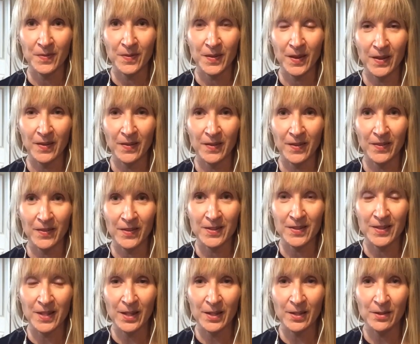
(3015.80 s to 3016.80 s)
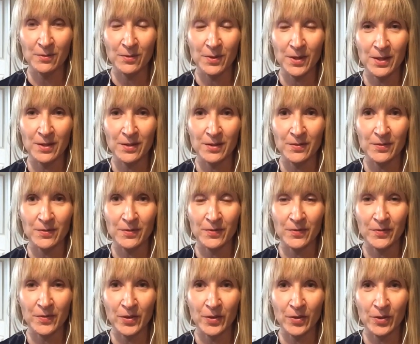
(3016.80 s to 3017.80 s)
And then the second one,
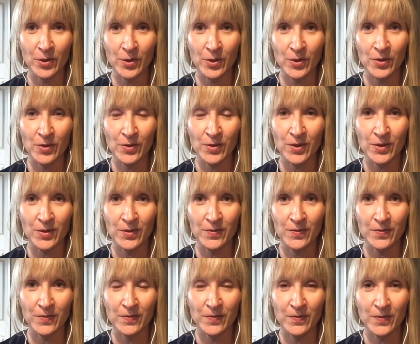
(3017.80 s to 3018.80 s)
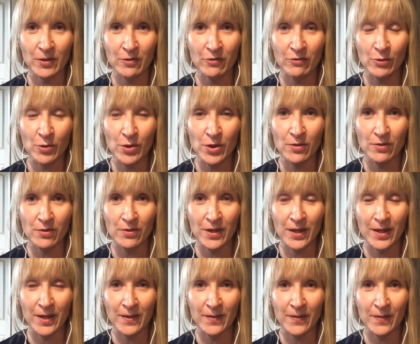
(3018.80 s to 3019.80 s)
the third, the fourth,
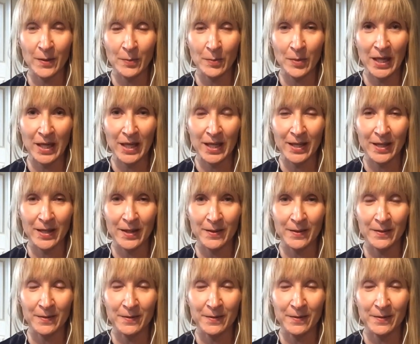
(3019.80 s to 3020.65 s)
and the pinky.